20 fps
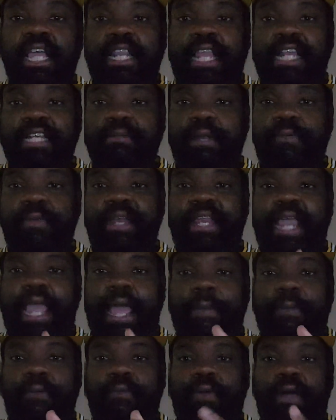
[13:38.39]
That's my
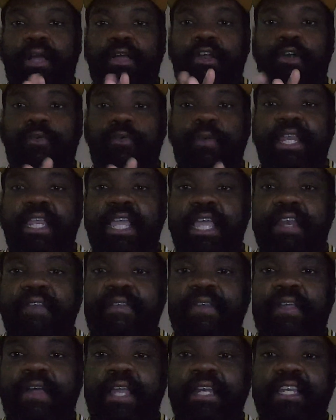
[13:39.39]
recap of Wild Card Weekend.
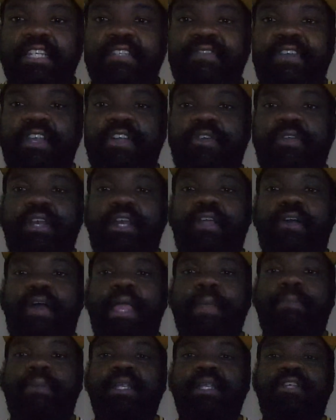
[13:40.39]
If you like this video, click the
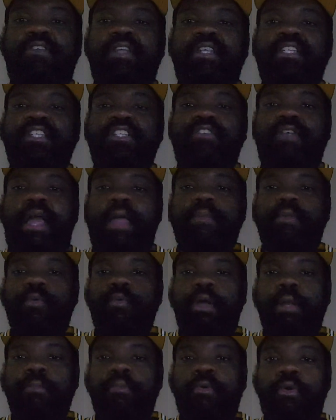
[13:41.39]
like button. Click subscribe if you
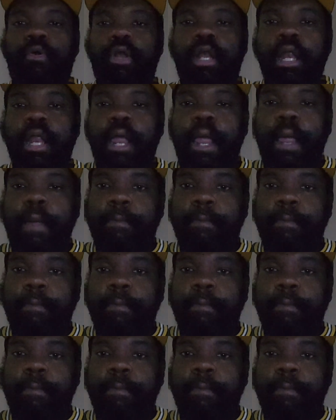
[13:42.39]
want more.